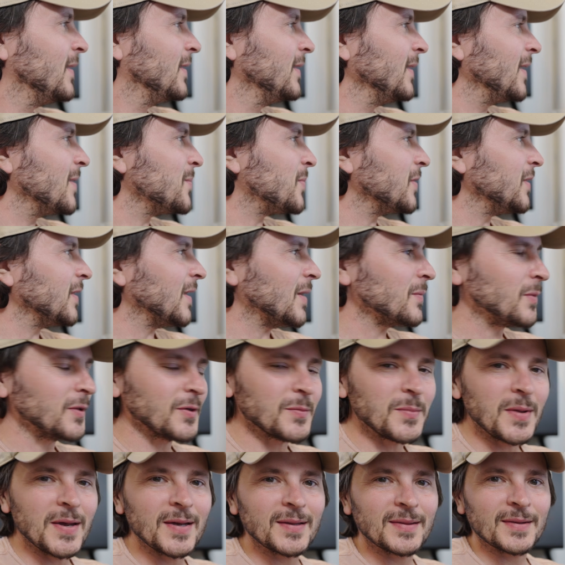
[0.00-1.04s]
and being able to
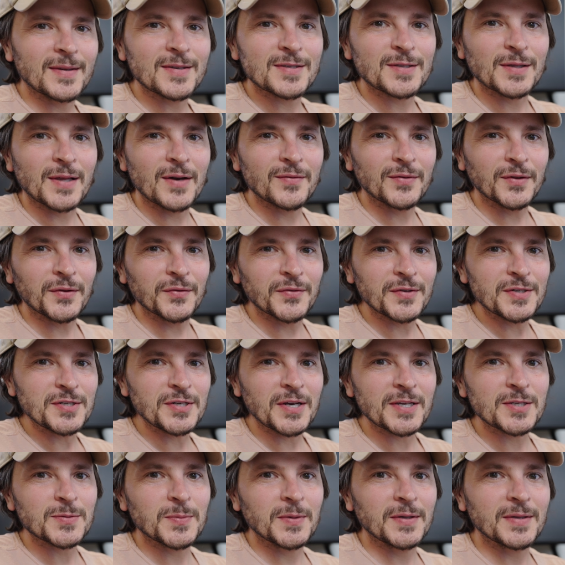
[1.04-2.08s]
make this level of
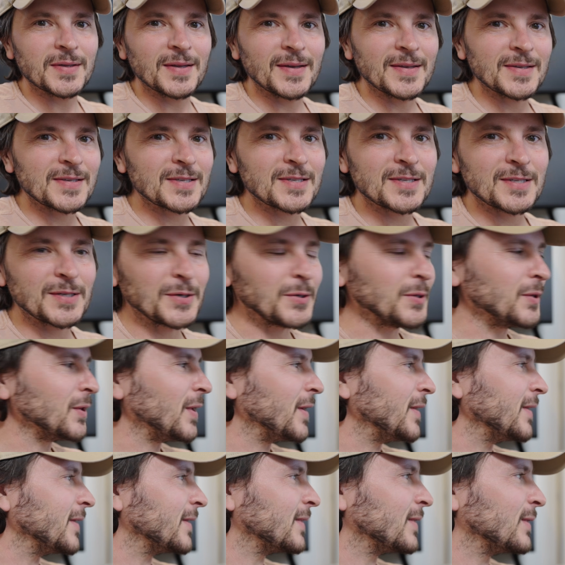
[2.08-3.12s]
adjustment is still
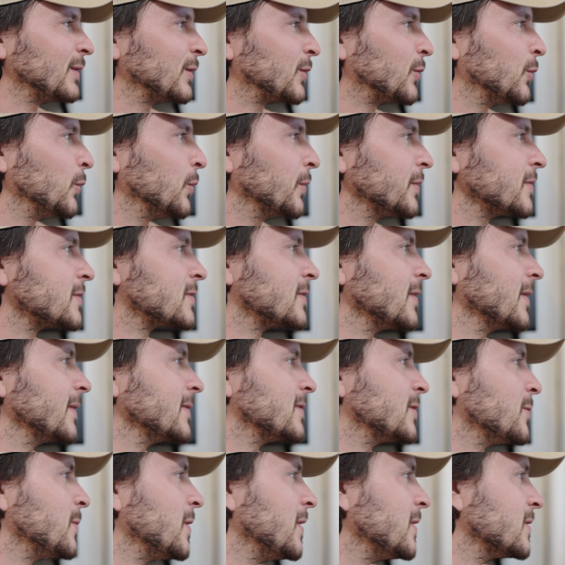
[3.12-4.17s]
like the coolest thing
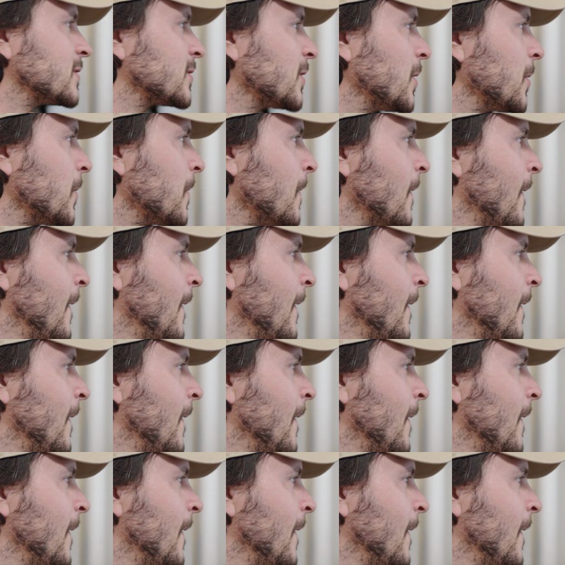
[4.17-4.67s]
to me. So